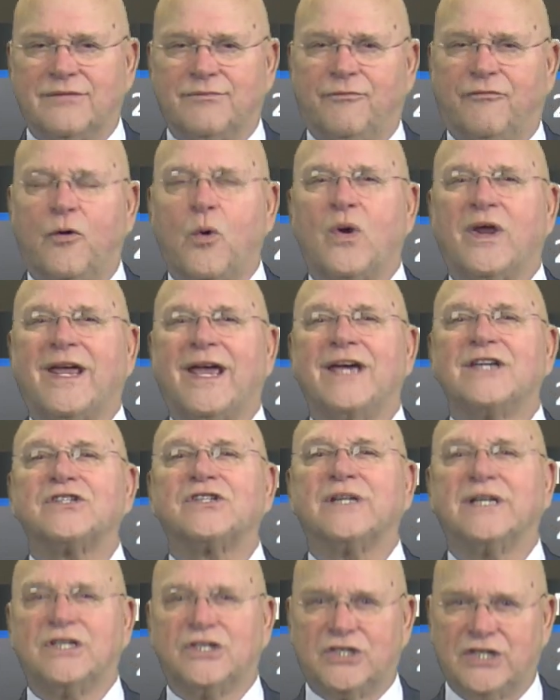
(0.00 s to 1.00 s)

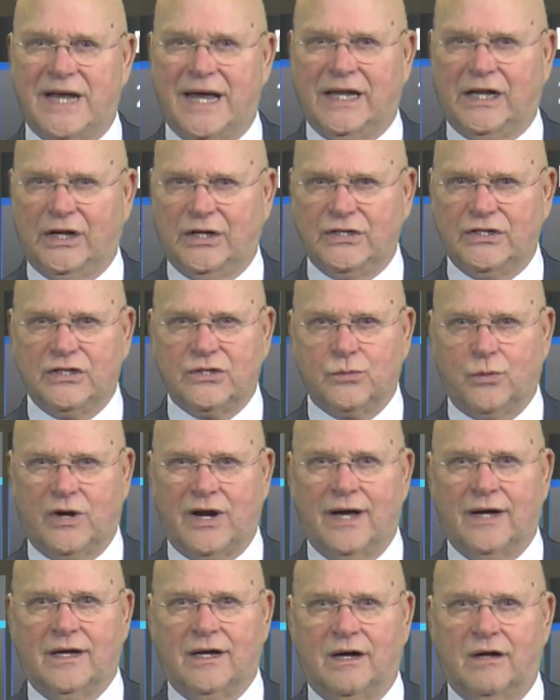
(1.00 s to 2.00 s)
forecasting challenge is what
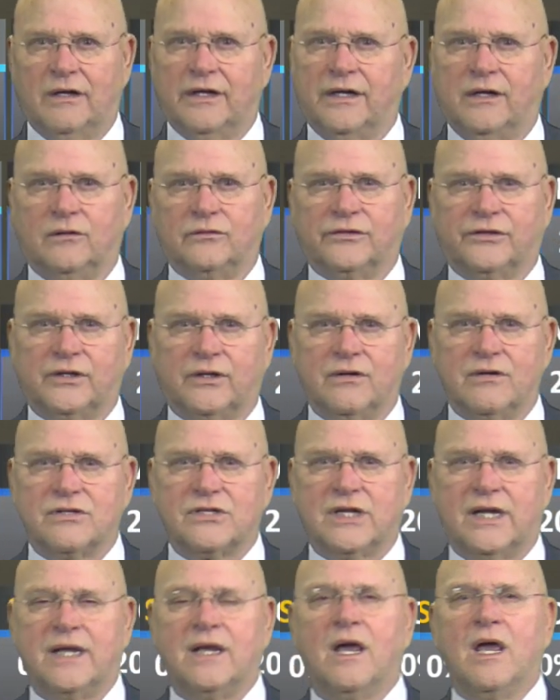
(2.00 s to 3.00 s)
I call it on
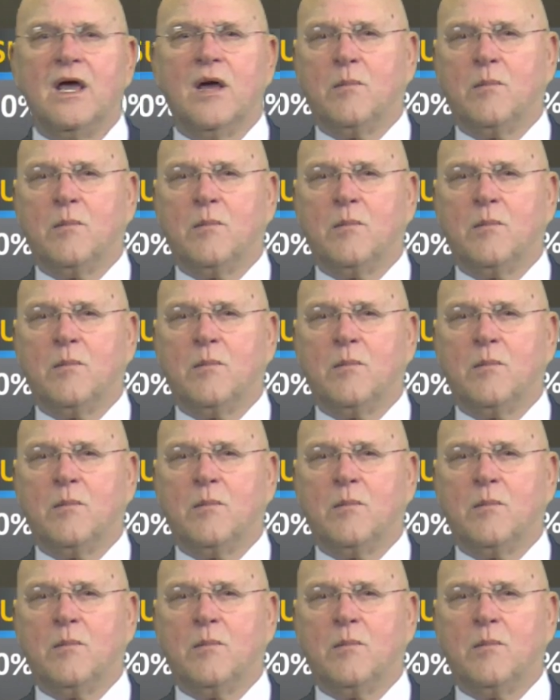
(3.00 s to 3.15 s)
Thursday.